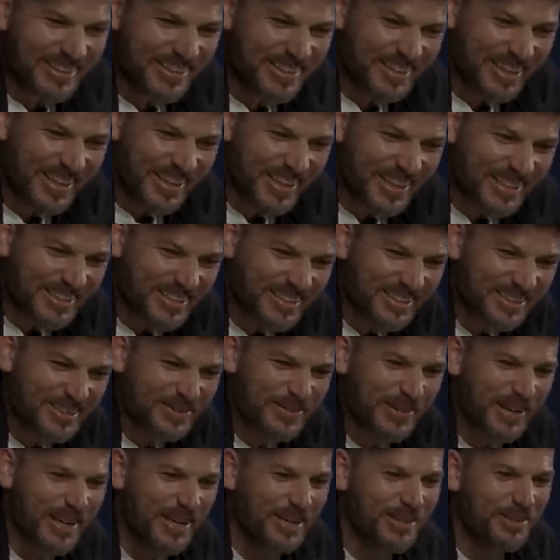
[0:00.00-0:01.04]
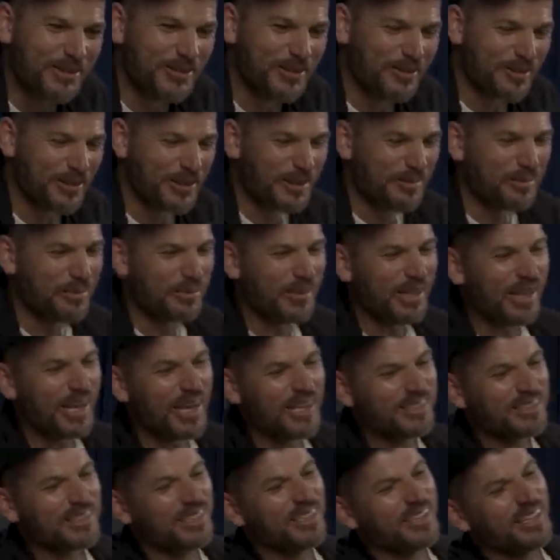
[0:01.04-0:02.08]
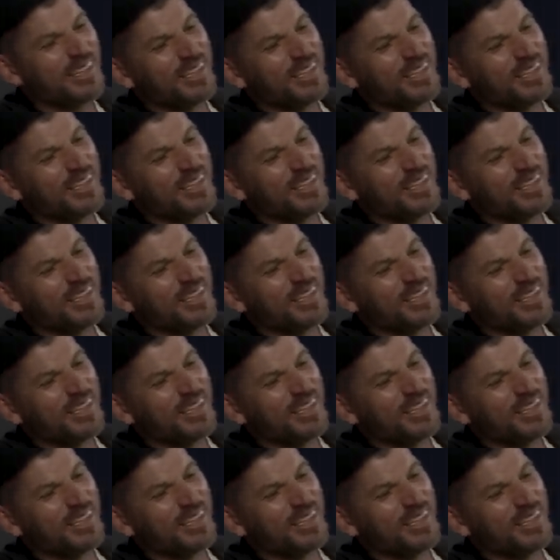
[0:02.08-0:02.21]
This is Vancouver, the Plaza,